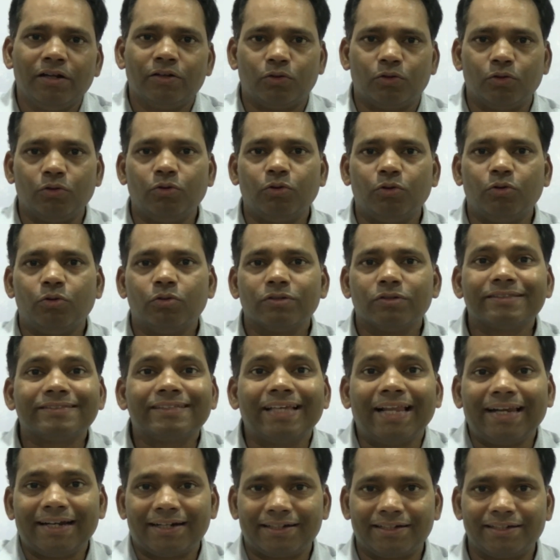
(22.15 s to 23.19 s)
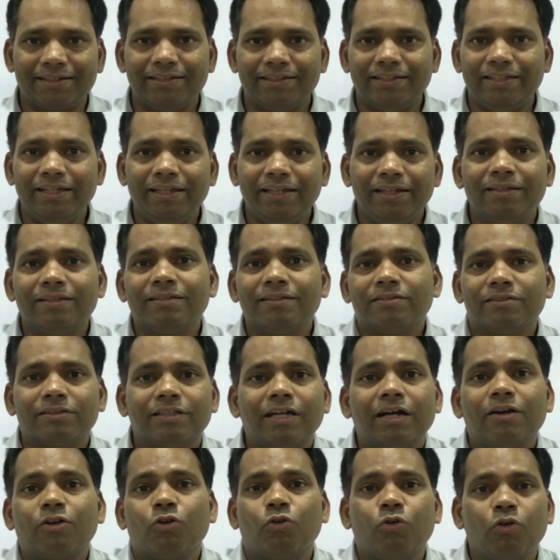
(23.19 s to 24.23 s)
to select
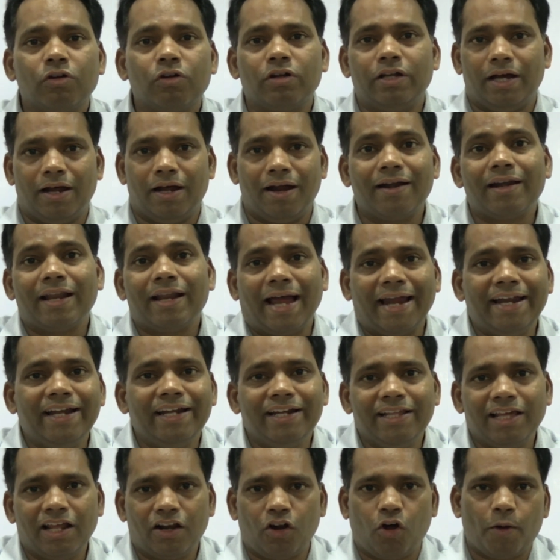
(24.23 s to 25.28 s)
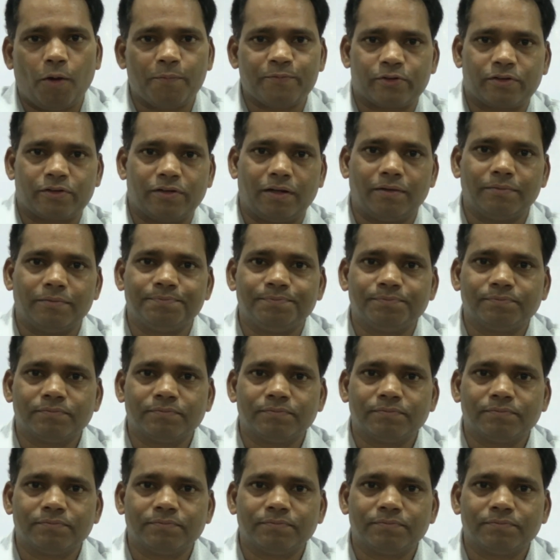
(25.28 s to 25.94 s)
the good and ideal optional.